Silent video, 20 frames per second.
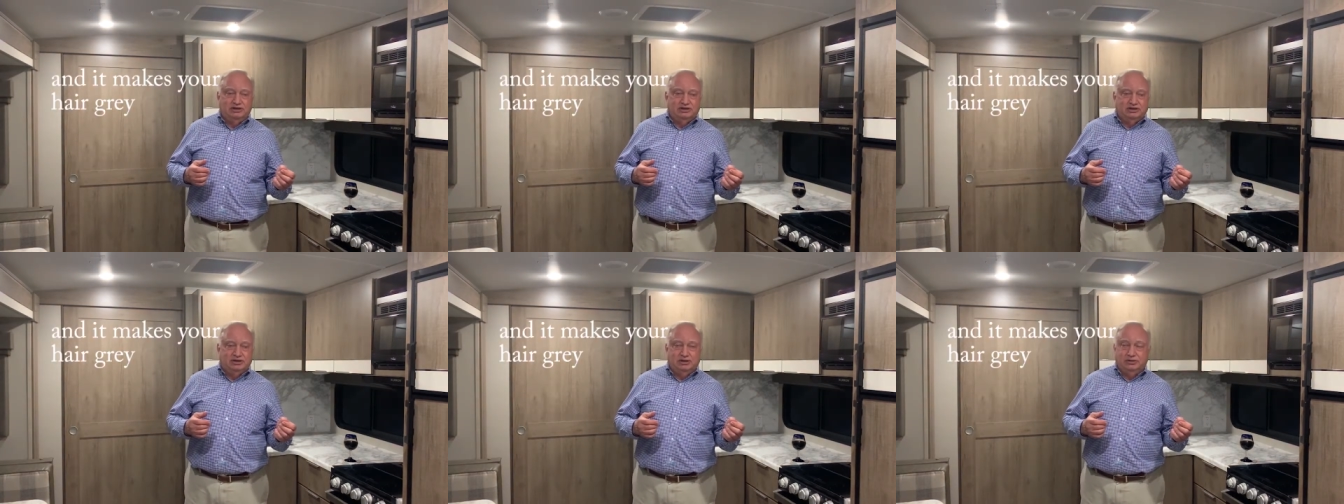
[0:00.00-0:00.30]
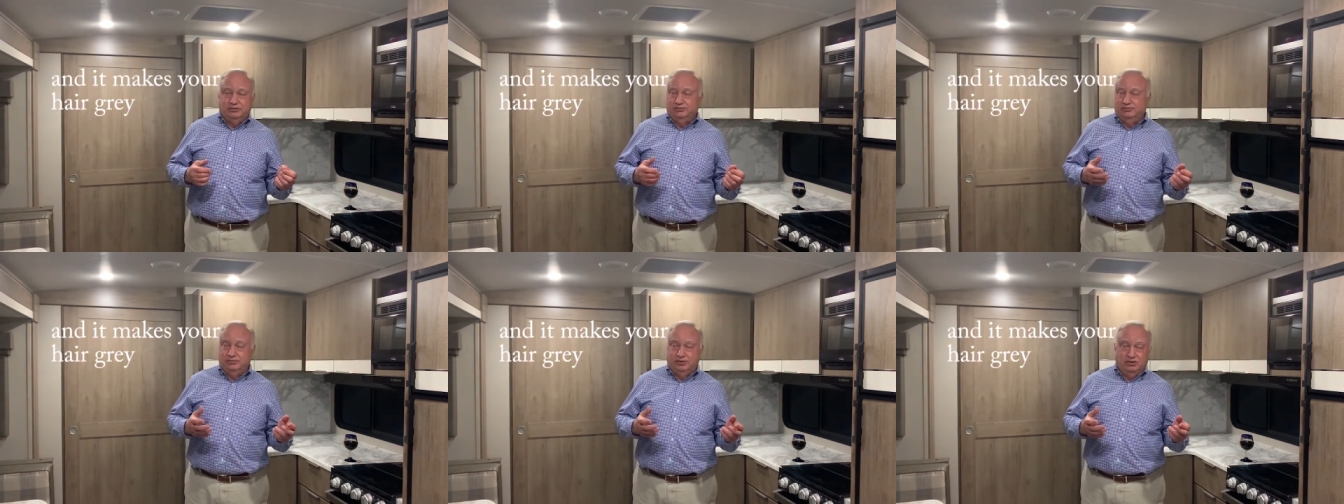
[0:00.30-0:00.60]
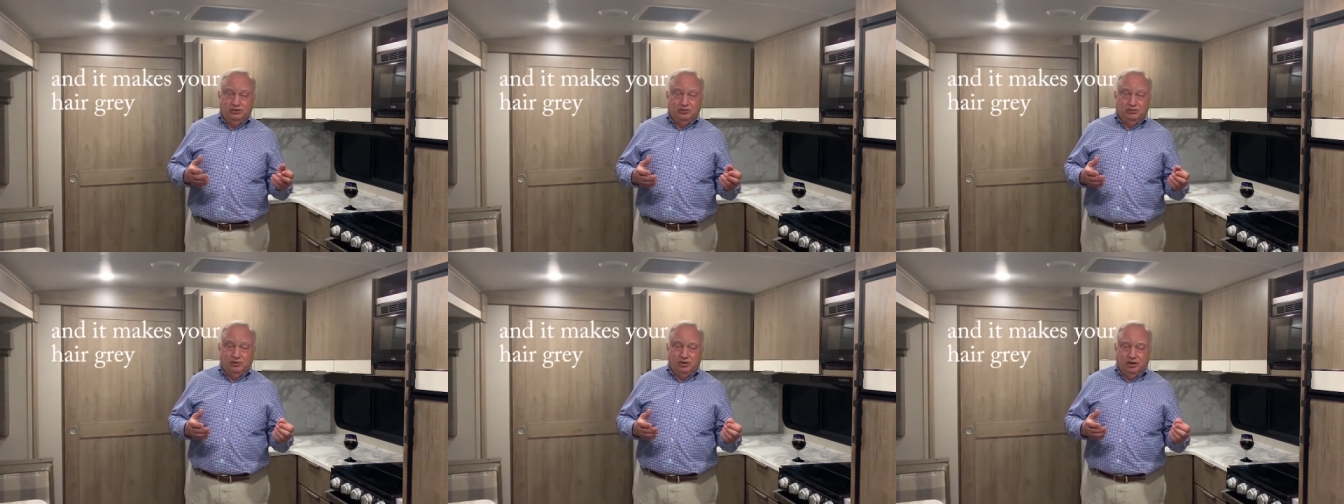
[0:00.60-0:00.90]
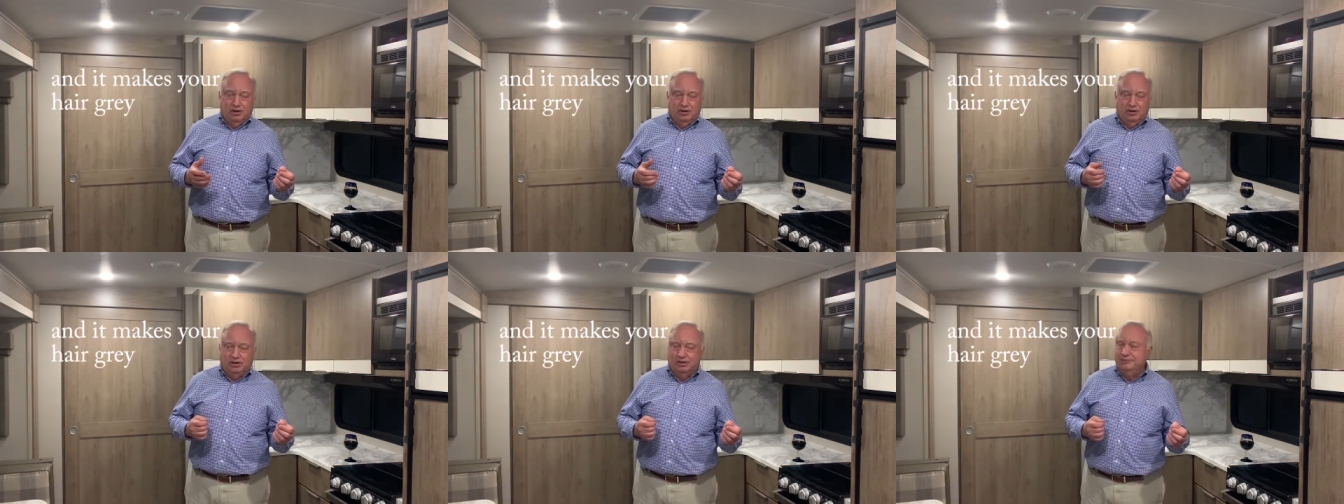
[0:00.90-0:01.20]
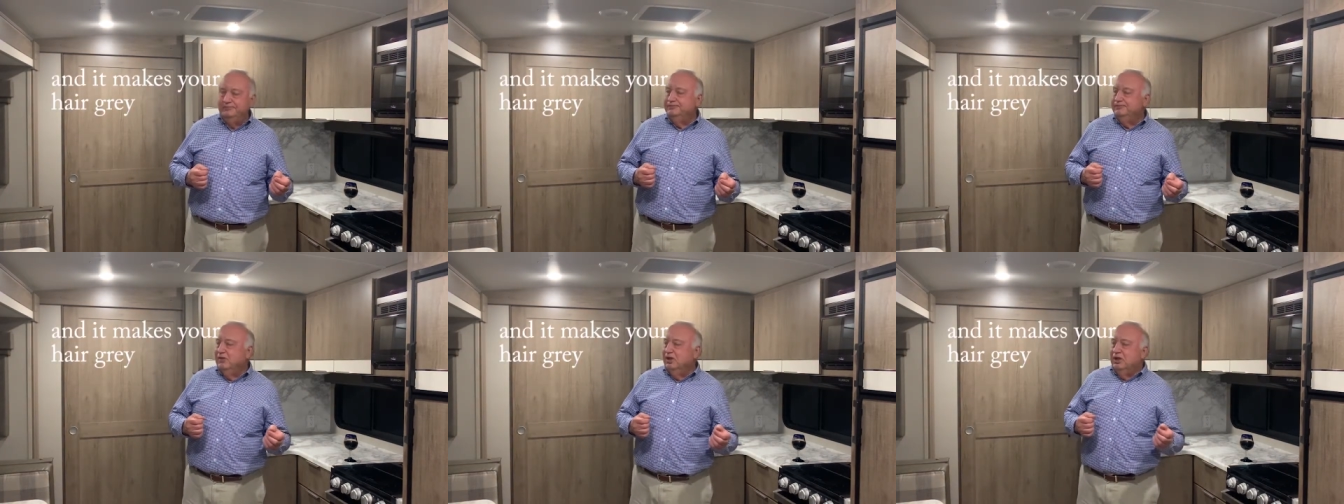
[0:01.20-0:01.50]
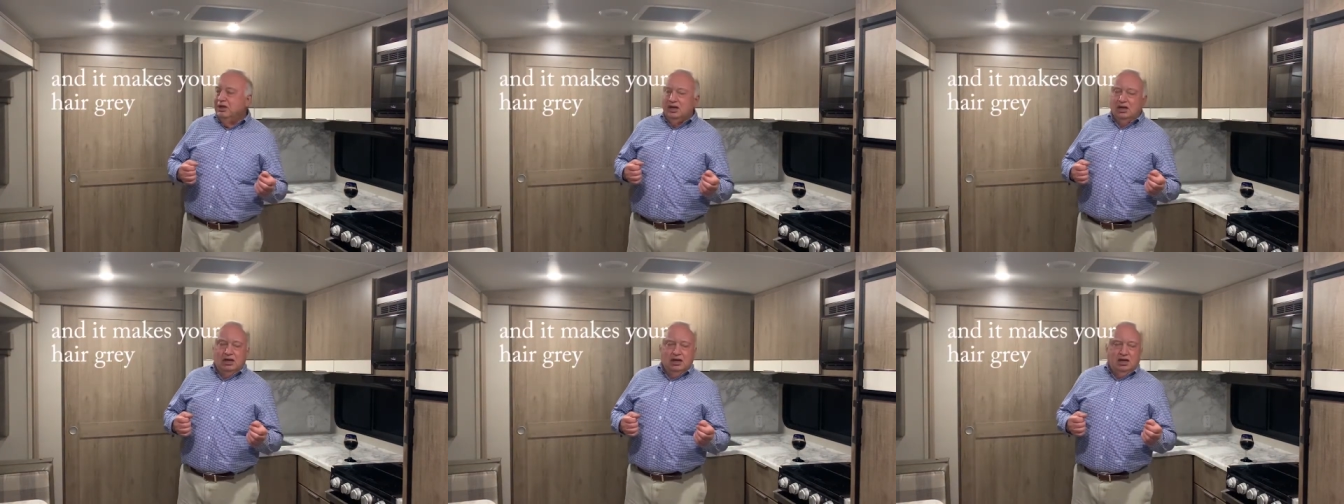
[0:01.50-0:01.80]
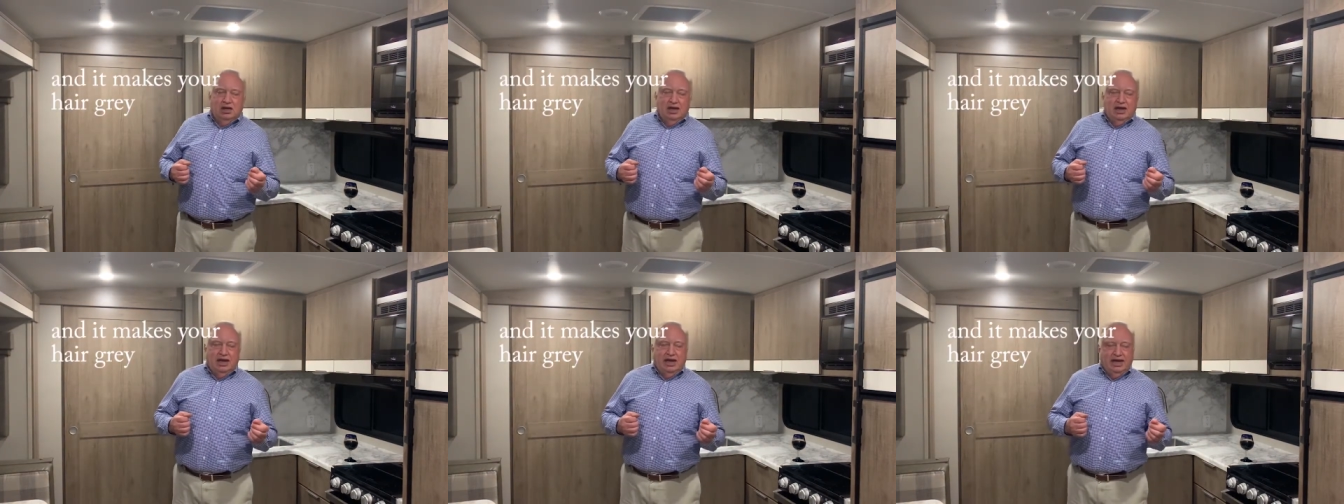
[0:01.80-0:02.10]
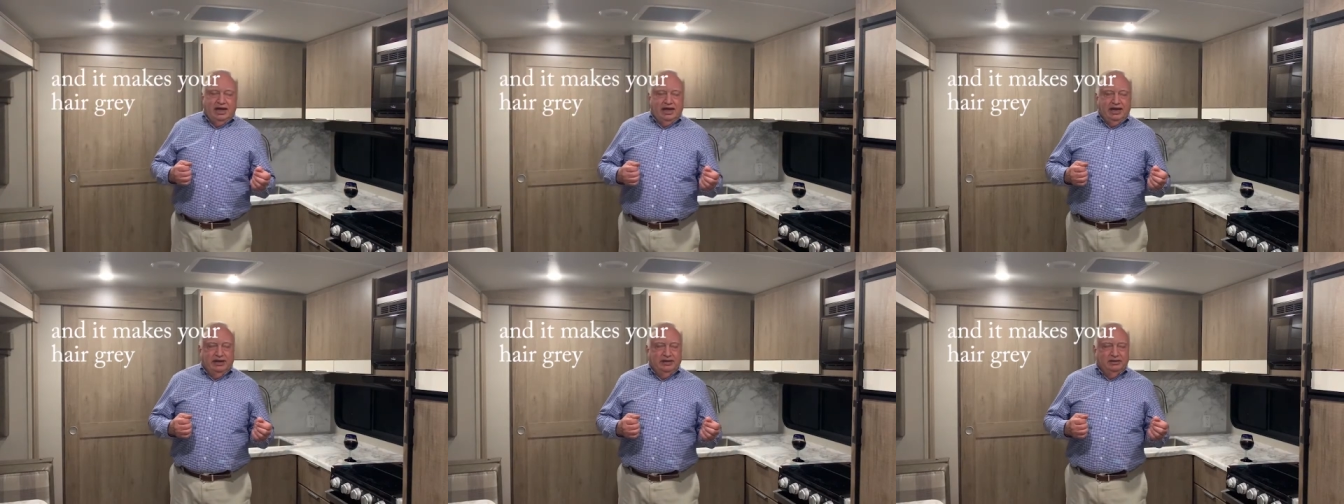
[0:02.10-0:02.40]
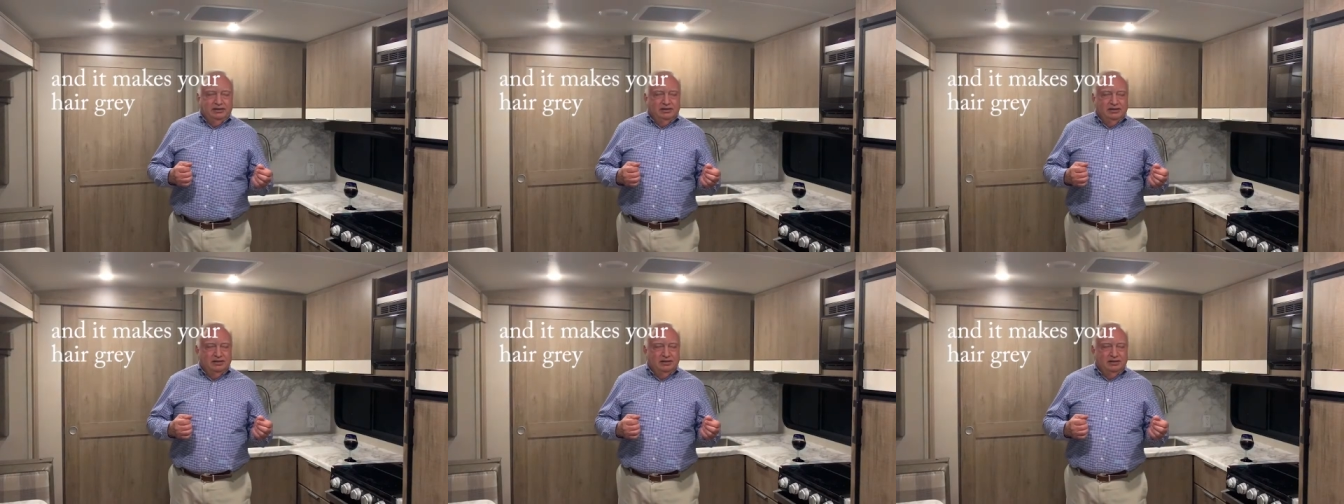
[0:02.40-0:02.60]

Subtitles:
so here we are, and